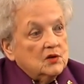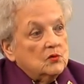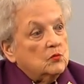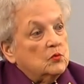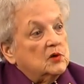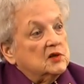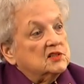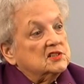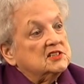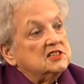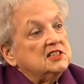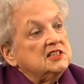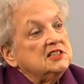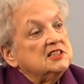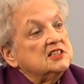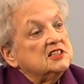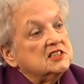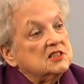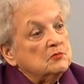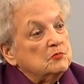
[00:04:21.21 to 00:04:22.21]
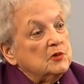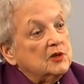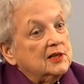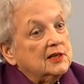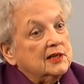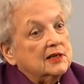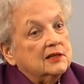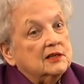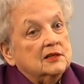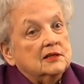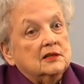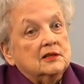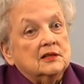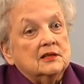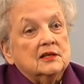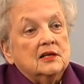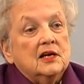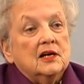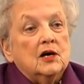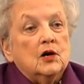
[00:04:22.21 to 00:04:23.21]
was he stimulated
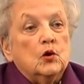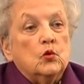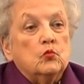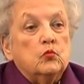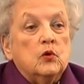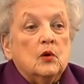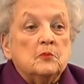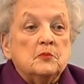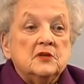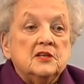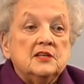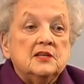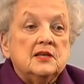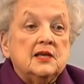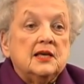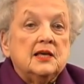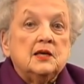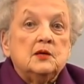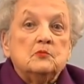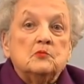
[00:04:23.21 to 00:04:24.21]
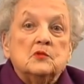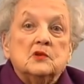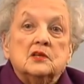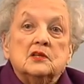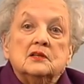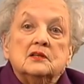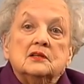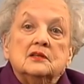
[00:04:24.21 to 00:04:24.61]
a woman named